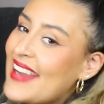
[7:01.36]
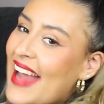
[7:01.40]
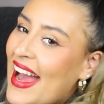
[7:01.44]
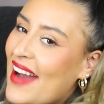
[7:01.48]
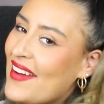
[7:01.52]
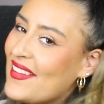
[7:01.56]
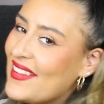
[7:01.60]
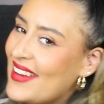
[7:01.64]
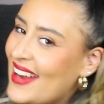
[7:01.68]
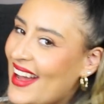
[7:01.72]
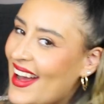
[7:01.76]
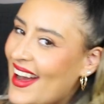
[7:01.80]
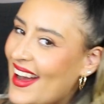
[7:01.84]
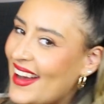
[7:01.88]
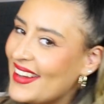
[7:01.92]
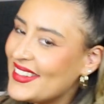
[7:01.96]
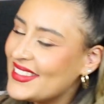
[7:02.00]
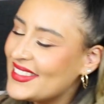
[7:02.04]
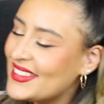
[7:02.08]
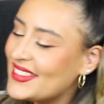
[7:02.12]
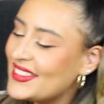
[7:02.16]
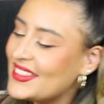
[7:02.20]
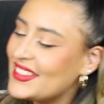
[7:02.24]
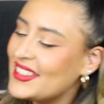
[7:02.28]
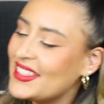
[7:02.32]
Now,
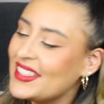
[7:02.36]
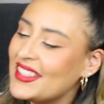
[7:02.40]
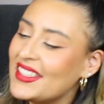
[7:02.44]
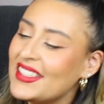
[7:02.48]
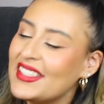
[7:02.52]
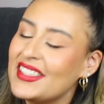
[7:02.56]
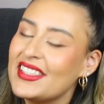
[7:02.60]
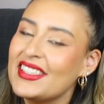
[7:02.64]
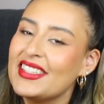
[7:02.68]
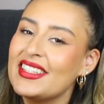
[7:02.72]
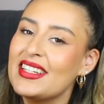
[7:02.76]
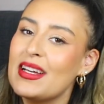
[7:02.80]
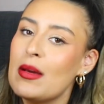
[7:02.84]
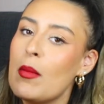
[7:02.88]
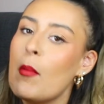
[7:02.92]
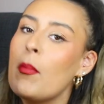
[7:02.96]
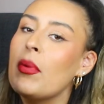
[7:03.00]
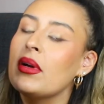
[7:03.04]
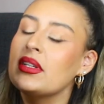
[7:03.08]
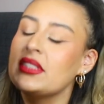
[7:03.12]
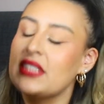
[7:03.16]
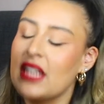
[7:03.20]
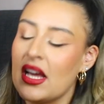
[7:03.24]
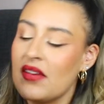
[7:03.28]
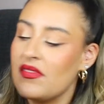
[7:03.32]
last
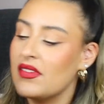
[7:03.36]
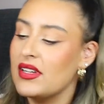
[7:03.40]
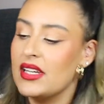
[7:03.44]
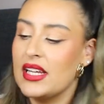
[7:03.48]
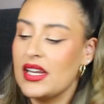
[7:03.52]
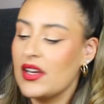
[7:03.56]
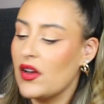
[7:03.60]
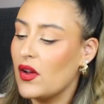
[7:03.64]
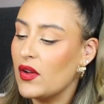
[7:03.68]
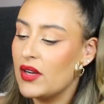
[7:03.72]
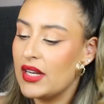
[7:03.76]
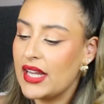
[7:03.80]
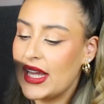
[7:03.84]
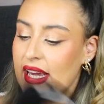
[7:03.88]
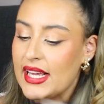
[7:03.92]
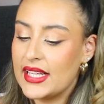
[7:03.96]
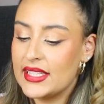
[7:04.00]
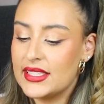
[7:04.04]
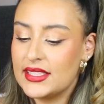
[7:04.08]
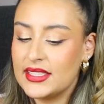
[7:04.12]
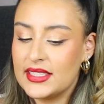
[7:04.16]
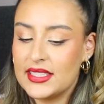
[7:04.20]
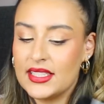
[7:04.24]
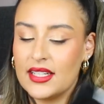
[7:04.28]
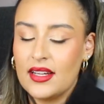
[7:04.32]
but definitely not
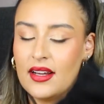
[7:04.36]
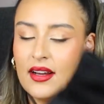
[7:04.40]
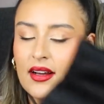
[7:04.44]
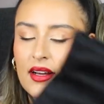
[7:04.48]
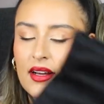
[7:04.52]
least.